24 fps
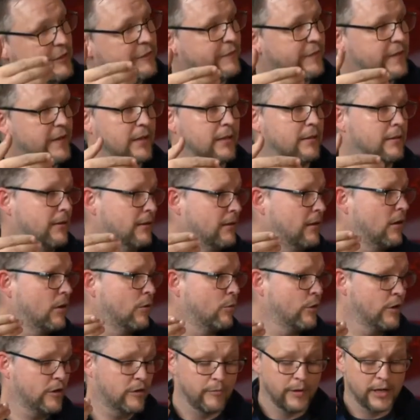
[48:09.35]
feel are
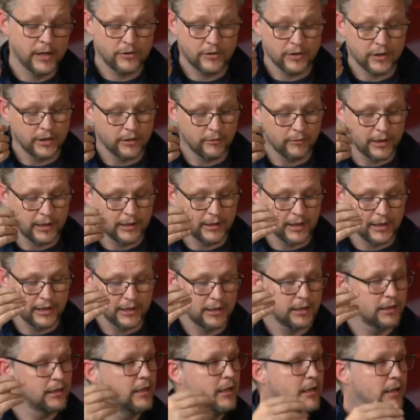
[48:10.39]
worth mentioning, right? Like
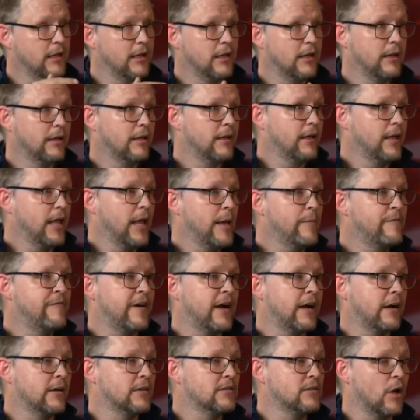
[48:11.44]

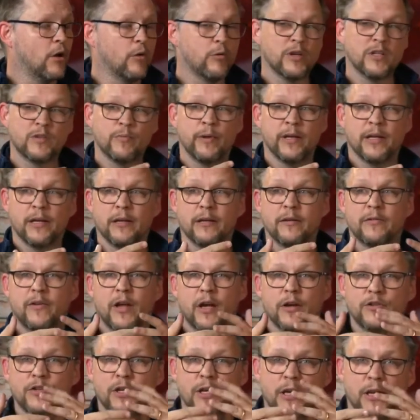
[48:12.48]
hipfire has always been a
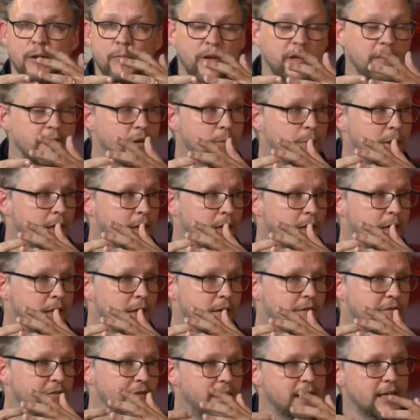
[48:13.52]
discussion in
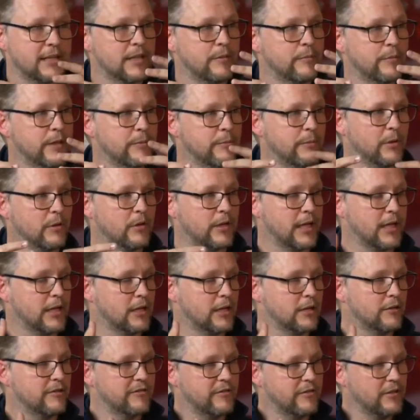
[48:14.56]
PvP, the fact that people
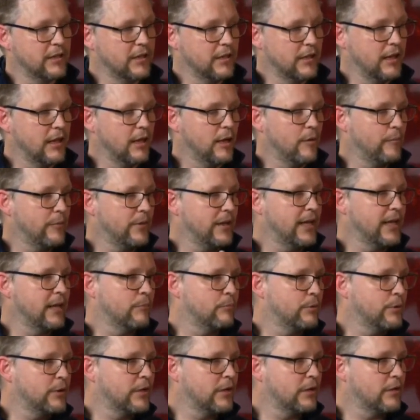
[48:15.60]
kind of play
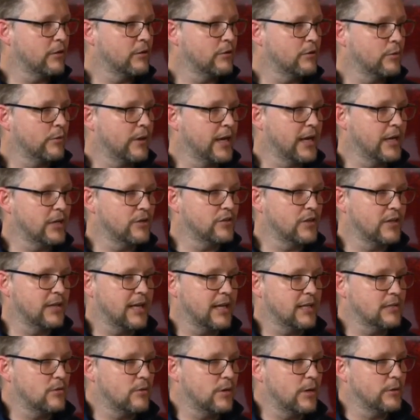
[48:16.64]
at pretty close range and
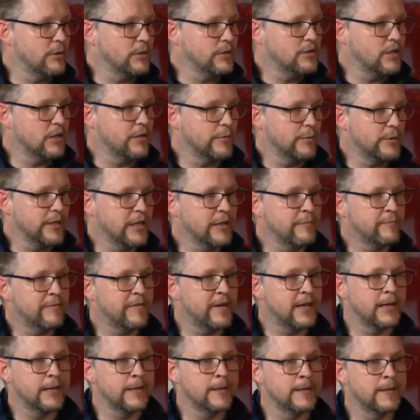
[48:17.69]
dance around each other with
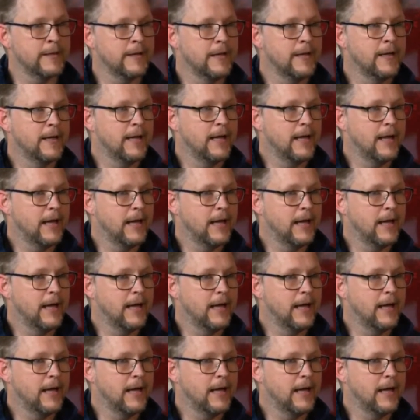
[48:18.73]
hipfire.